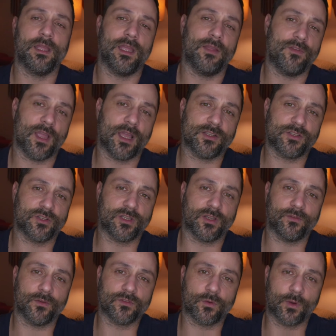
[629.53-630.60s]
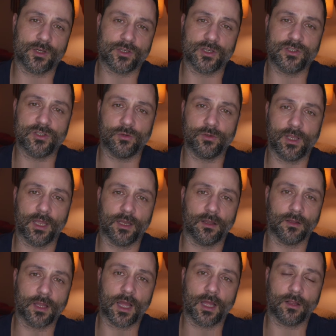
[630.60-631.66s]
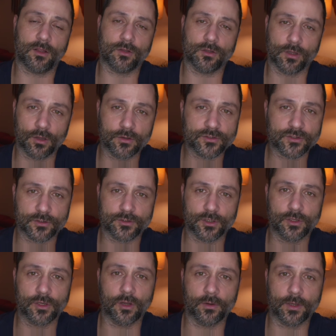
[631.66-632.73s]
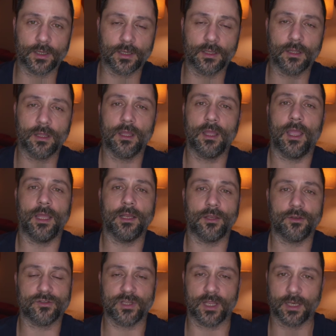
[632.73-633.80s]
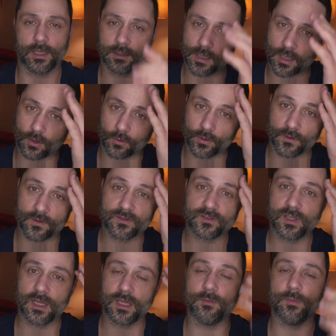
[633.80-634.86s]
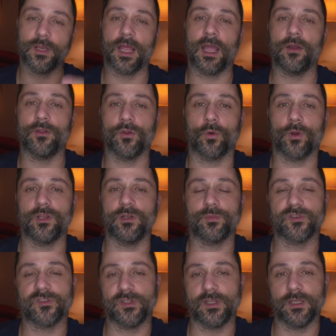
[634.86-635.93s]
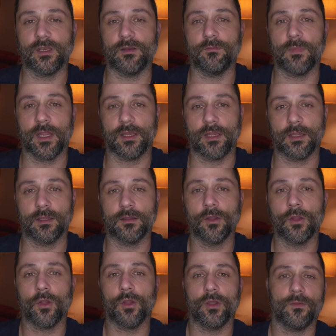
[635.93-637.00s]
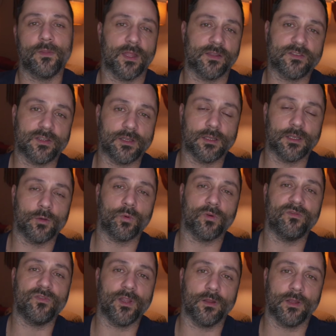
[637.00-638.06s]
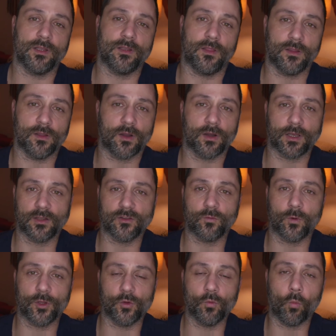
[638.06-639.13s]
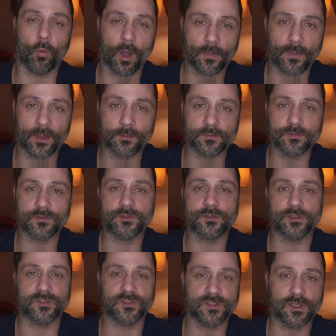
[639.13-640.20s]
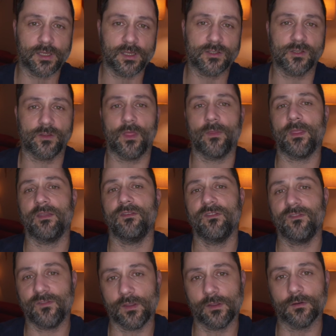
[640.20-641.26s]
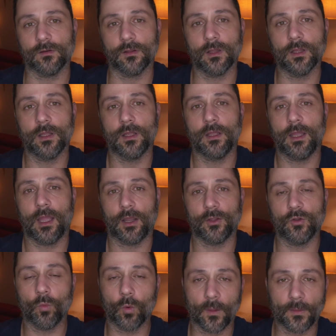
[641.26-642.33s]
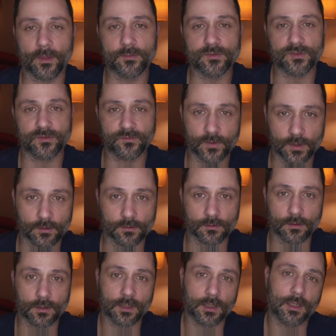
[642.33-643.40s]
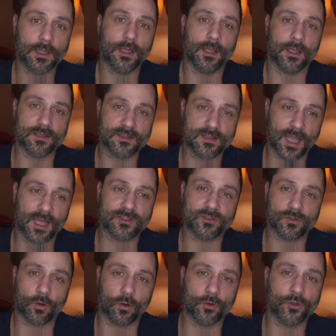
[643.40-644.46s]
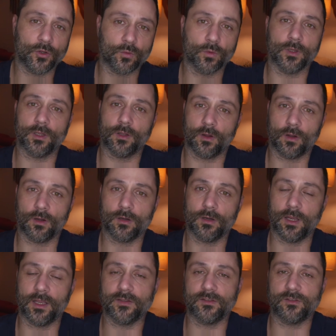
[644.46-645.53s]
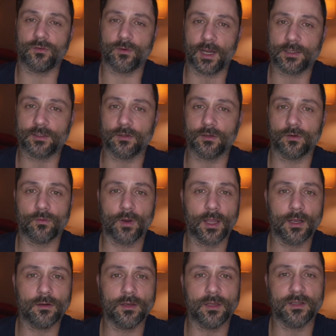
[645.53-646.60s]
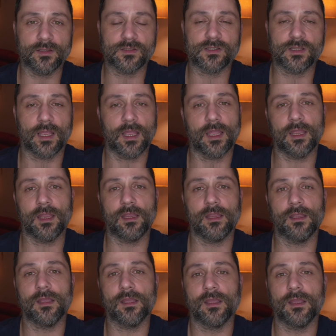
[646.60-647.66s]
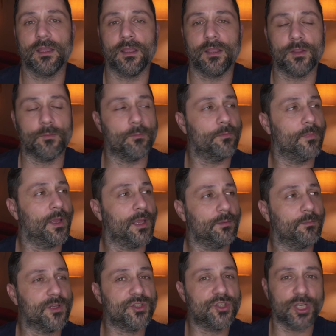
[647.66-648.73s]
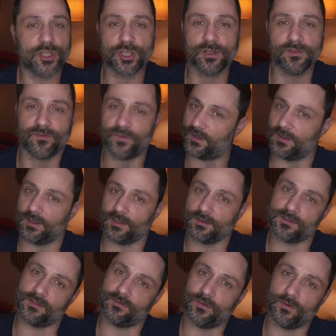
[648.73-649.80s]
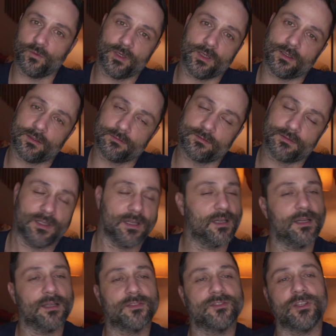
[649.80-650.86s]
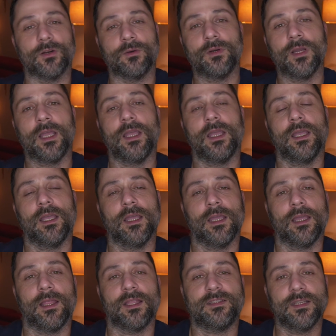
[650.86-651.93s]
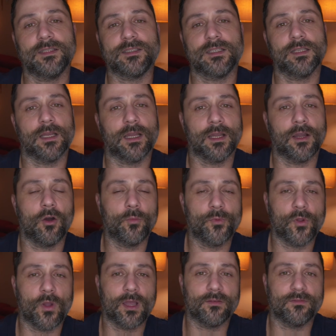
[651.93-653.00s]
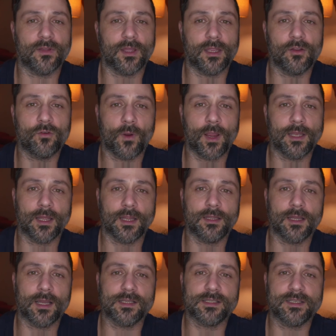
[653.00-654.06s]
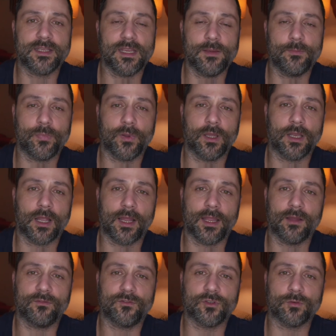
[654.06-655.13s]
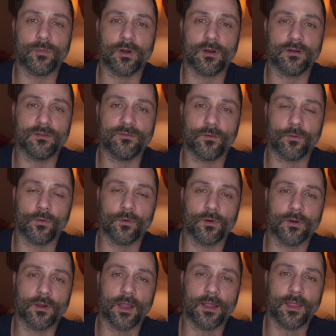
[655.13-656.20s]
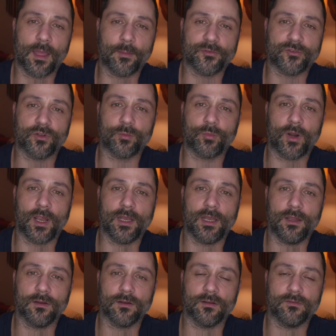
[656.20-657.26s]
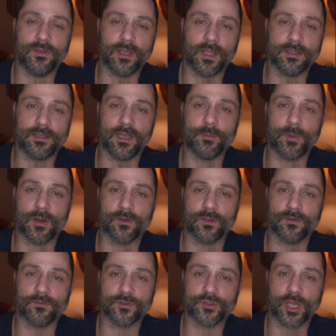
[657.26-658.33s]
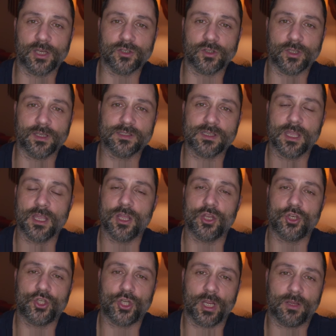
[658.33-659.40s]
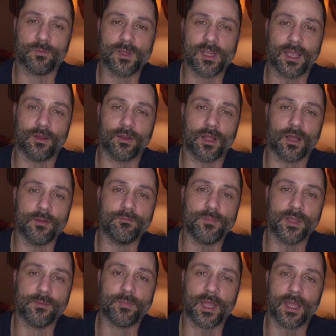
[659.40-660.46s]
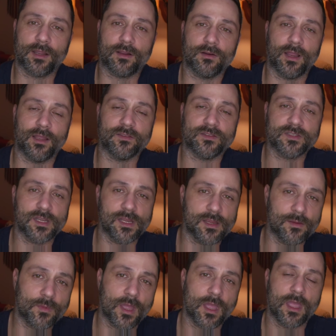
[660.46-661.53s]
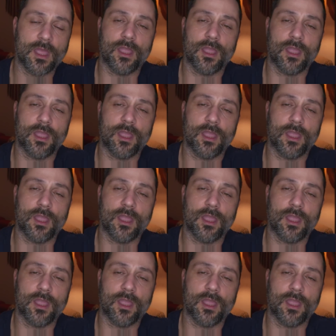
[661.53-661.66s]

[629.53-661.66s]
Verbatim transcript: If you ask yourself those questions, you'll get a lot closer to knowing and understanding not only the scene, but how you're going to proceed in making that scene and revealing to the audience what you want them to see so that they feel how you want them to feel. Because that's all you really are as a director and a writer is a, a magician of feelings, if you will. Uh, so that's it. I uh, hope you have a great night, guys. Keep an eye out tomorrow for episode number eight here of the 90 Day Marathon for Changelings. Check me out on Bitbacker and Steem.